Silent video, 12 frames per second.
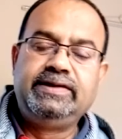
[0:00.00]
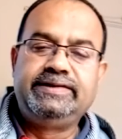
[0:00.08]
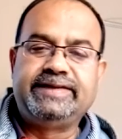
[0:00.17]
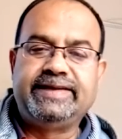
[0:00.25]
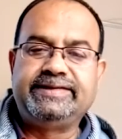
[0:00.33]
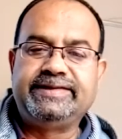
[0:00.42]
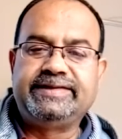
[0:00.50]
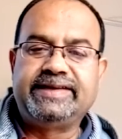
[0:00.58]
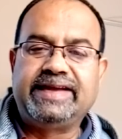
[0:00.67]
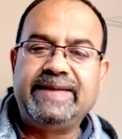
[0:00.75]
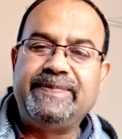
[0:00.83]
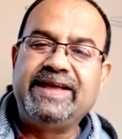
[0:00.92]
such as
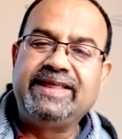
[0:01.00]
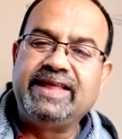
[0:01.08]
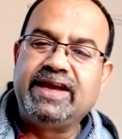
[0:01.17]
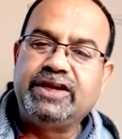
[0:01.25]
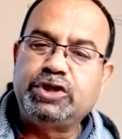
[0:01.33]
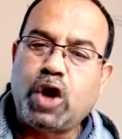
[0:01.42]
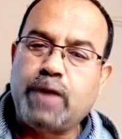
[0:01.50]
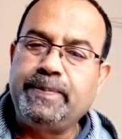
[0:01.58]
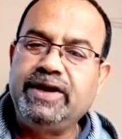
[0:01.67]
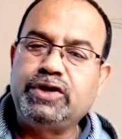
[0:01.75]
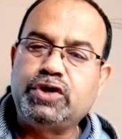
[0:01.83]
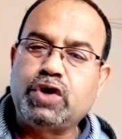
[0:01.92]
gripping their
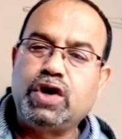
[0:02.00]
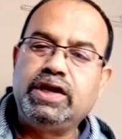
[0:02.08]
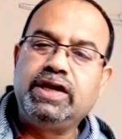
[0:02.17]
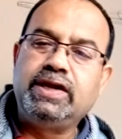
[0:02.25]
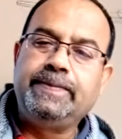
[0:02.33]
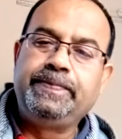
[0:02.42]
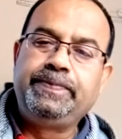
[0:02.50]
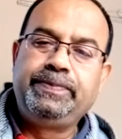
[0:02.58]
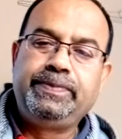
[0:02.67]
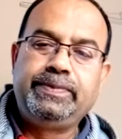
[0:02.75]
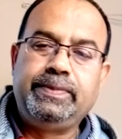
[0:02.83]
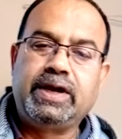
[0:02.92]
shopping trolley
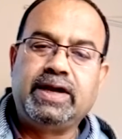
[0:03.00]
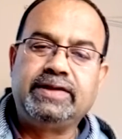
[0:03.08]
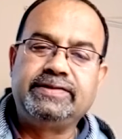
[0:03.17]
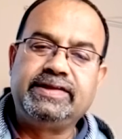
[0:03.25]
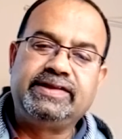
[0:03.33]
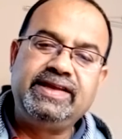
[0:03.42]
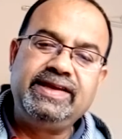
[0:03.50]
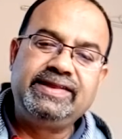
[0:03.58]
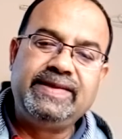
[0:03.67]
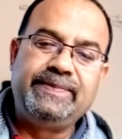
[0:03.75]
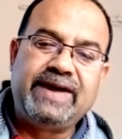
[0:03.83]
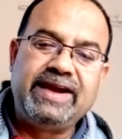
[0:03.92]
because they think
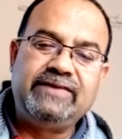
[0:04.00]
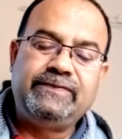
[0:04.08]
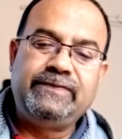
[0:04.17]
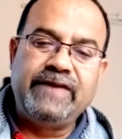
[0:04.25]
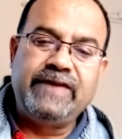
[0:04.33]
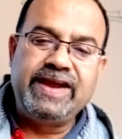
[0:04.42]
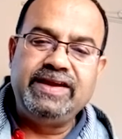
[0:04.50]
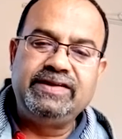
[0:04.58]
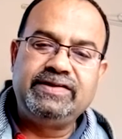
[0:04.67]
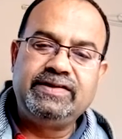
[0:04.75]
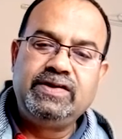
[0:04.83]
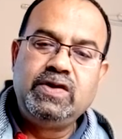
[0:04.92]
they might faint,